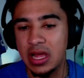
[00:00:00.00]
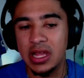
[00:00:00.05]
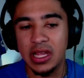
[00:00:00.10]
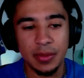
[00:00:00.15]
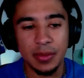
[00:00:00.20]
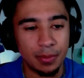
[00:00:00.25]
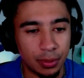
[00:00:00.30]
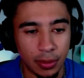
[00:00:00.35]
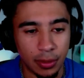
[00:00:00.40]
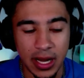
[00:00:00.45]

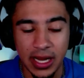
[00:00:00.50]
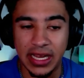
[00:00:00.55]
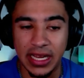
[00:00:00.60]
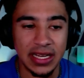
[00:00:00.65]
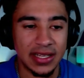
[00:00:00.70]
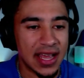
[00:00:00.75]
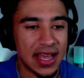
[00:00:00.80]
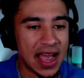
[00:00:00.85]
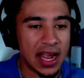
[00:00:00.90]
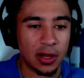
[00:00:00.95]
Breaking
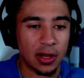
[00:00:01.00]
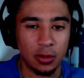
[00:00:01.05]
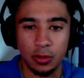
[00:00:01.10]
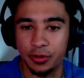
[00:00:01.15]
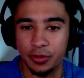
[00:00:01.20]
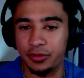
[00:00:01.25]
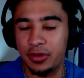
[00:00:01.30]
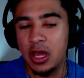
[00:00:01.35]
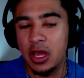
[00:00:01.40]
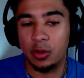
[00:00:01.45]
tackles,
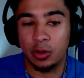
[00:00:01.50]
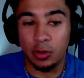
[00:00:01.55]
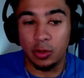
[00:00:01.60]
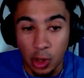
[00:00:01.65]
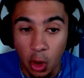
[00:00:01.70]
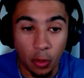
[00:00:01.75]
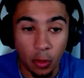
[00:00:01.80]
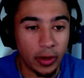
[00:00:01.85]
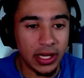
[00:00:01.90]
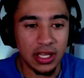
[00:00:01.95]

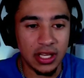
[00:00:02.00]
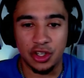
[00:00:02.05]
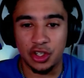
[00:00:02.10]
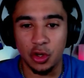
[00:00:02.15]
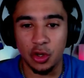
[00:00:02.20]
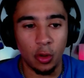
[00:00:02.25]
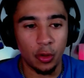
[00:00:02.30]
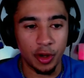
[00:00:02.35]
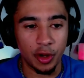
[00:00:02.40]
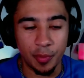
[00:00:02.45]
lowering his
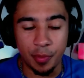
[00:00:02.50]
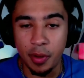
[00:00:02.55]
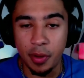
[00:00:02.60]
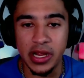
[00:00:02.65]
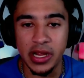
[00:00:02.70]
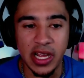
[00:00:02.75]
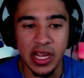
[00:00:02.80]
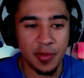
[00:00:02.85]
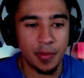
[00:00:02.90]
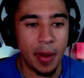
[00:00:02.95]
shoulder, putting
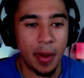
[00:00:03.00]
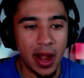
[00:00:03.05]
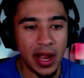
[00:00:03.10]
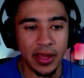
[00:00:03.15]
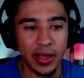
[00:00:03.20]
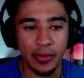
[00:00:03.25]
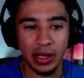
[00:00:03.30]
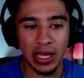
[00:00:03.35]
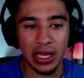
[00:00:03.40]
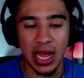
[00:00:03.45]
his body on
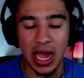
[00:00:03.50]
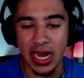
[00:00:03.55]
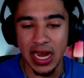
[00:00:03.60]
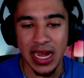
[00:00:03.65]
the line.